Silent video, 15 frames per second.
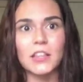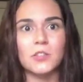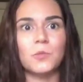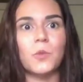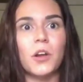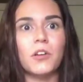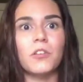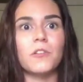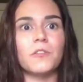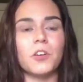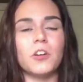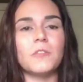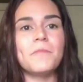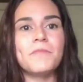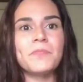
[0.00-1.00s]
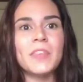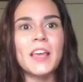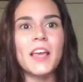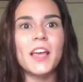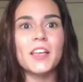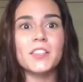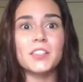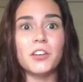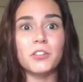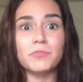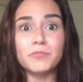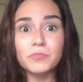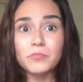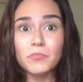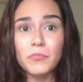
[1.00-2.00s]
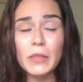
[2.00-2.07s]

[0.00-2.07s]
that's wonderful. So